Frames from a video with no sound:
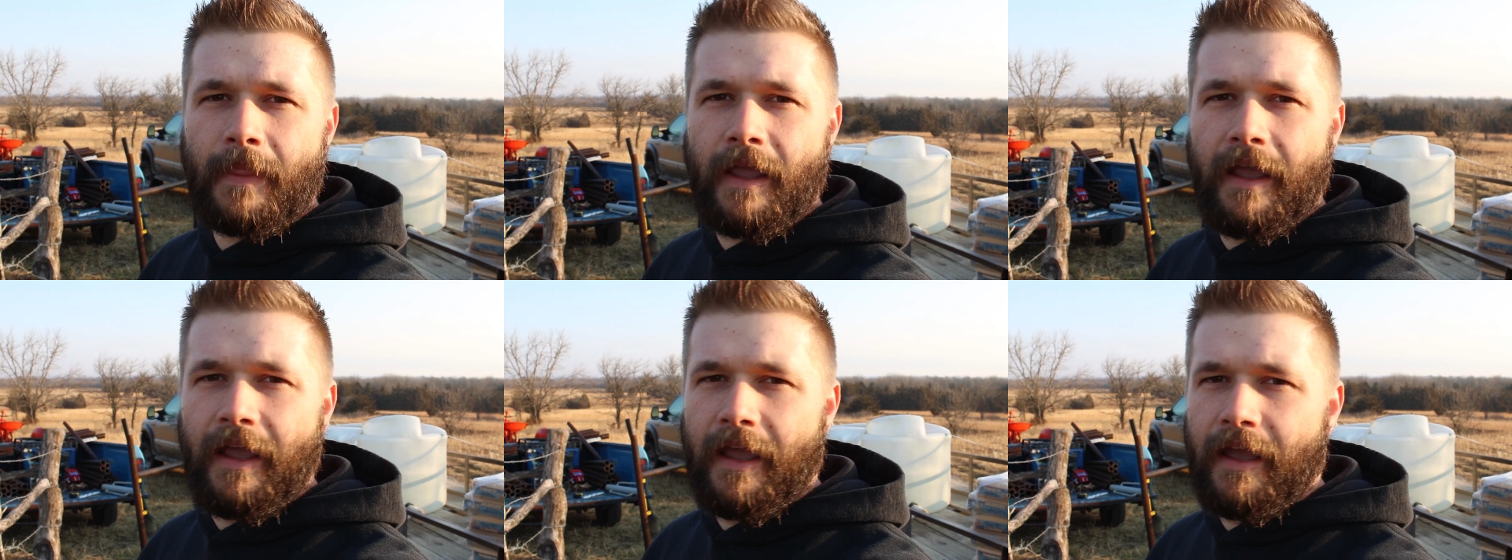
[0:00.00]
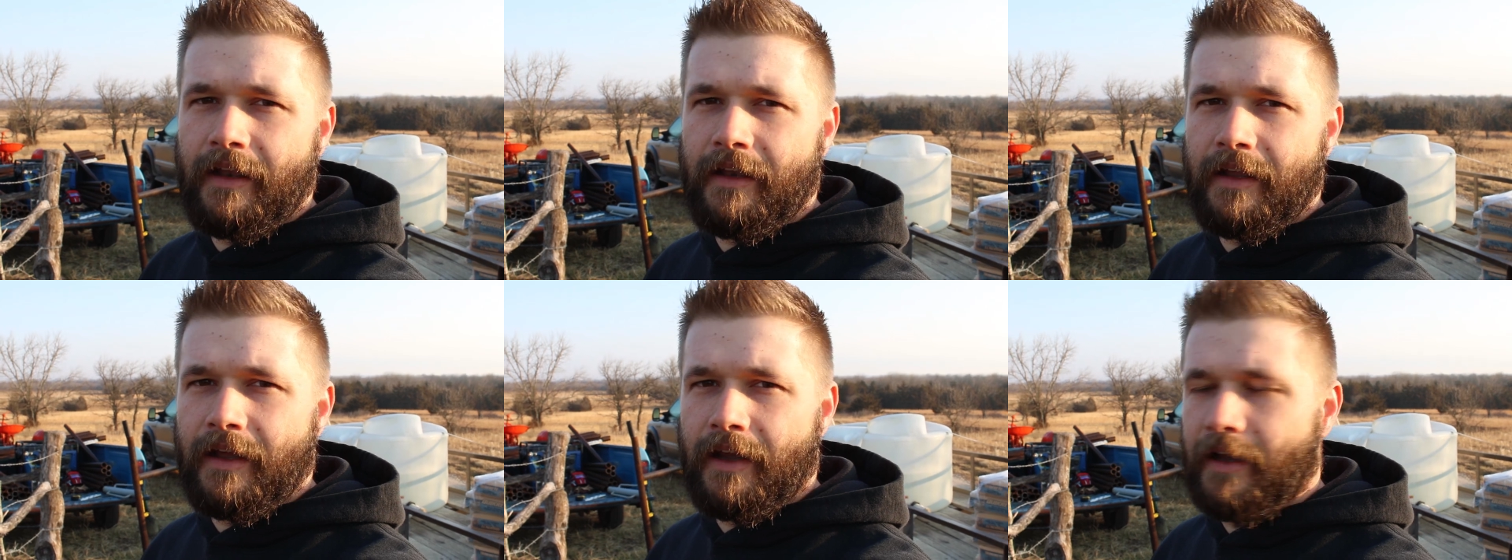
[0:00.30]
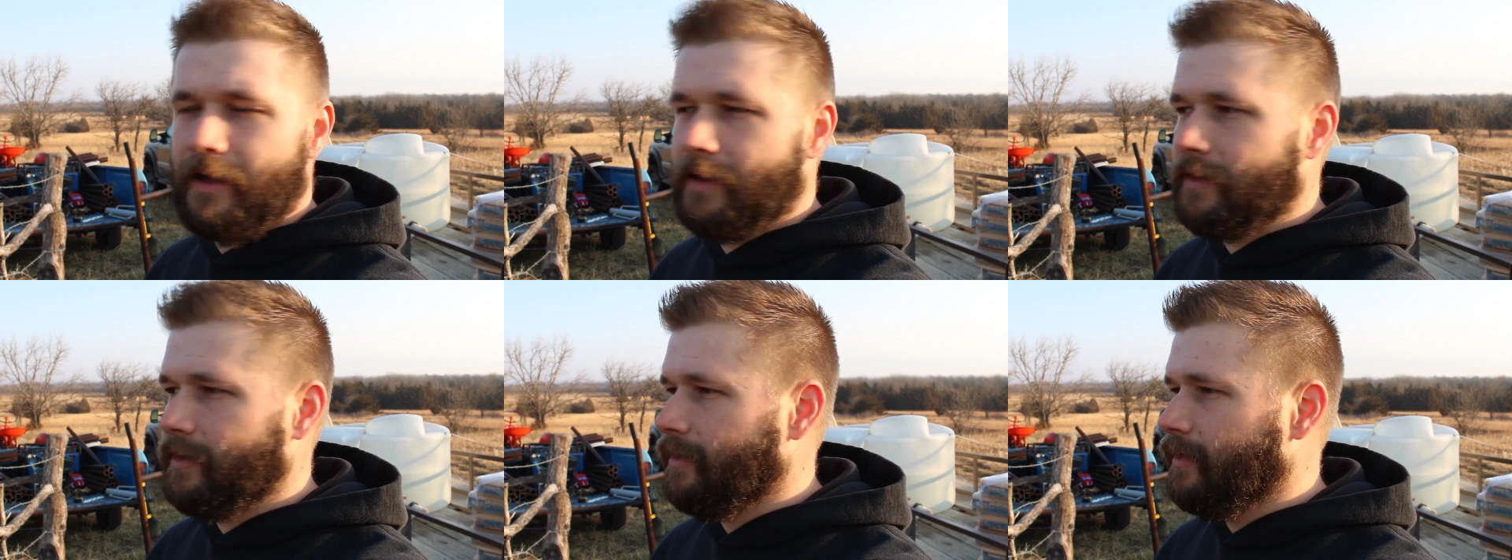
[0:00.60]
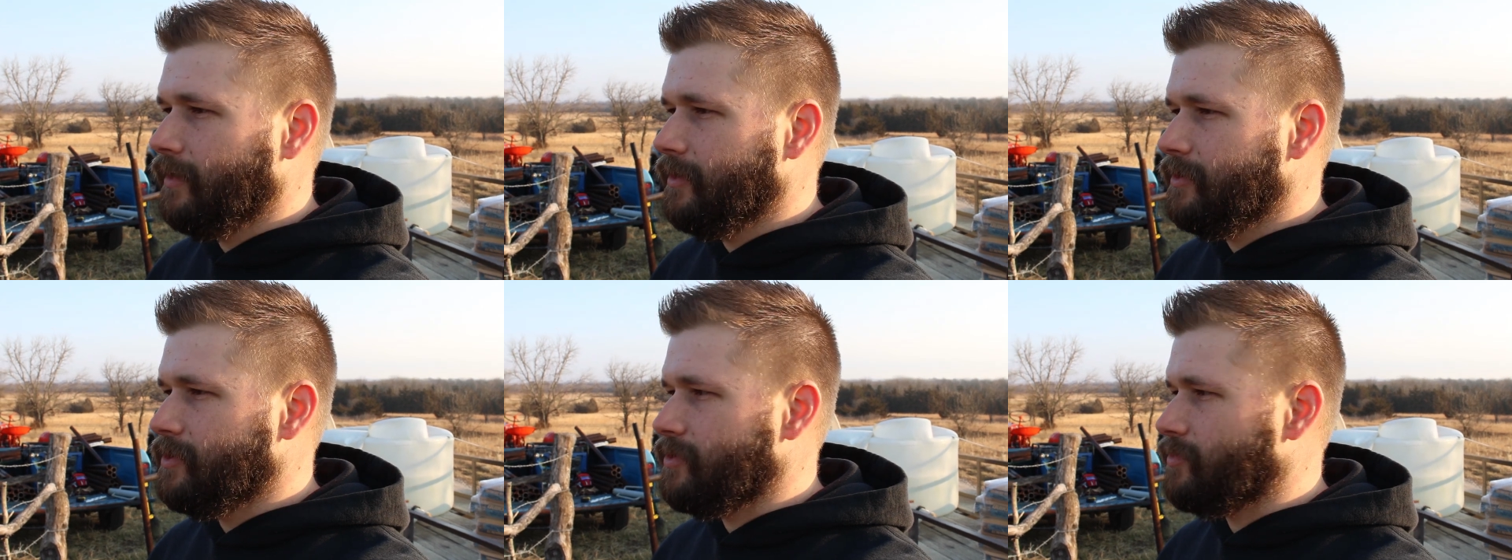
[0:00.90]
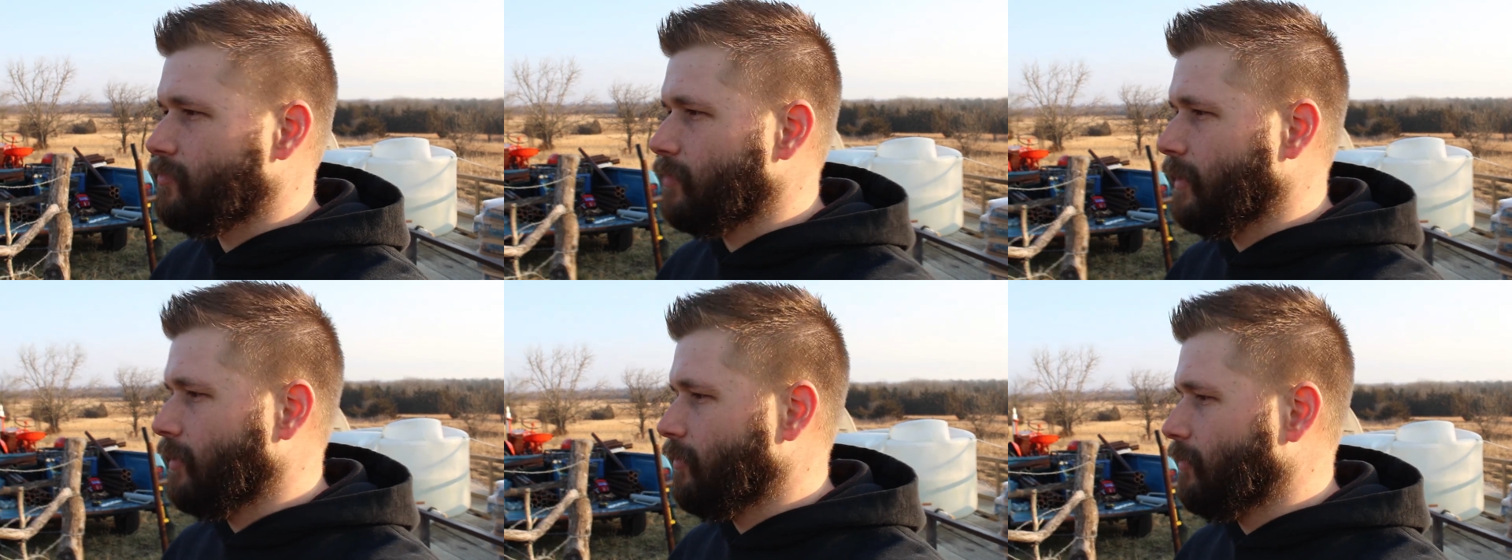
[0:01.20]
and uh,
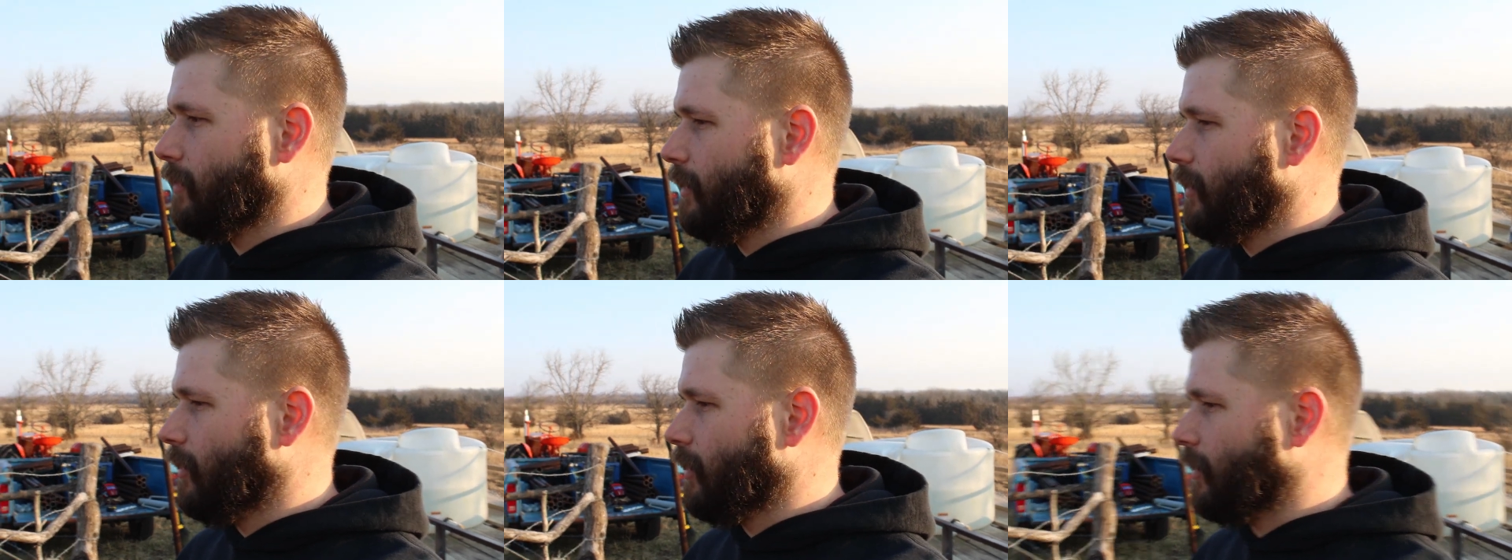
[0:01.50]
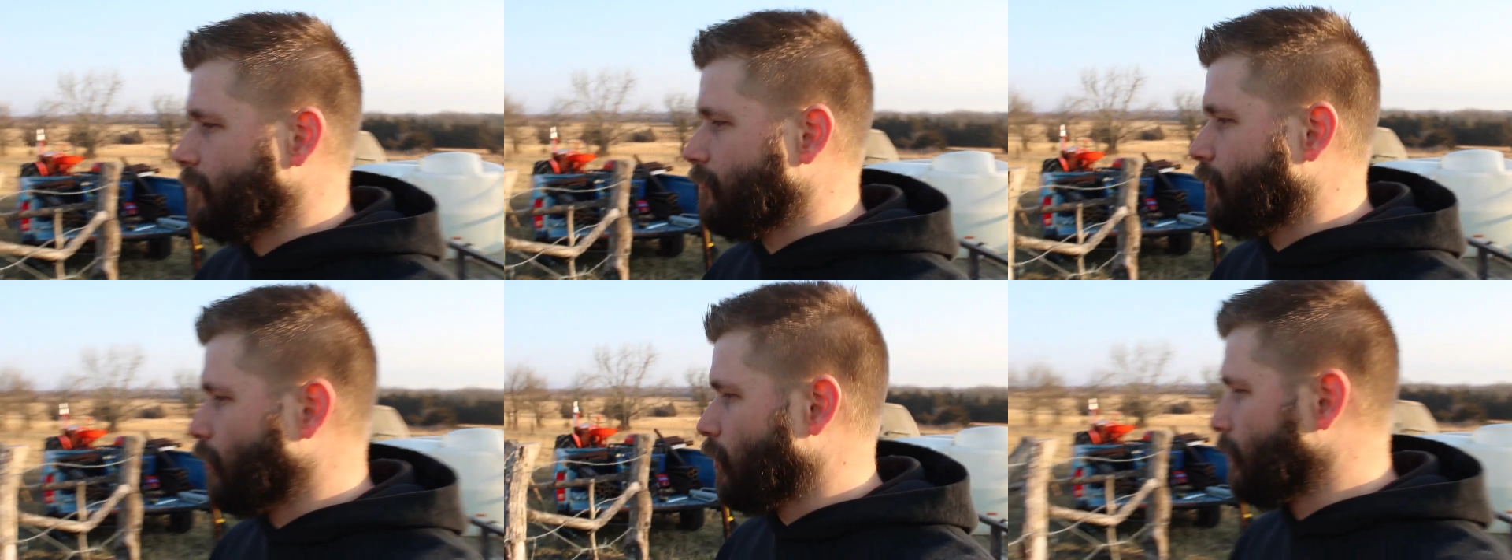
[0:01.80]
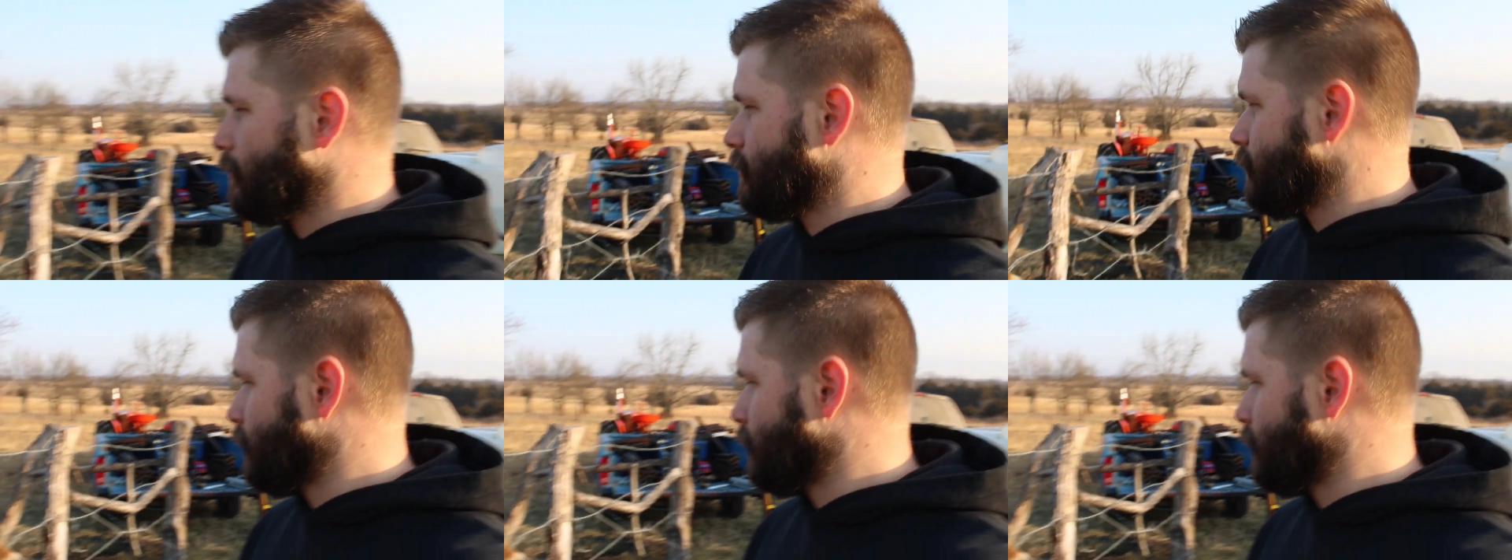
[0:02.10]
just really really looking forward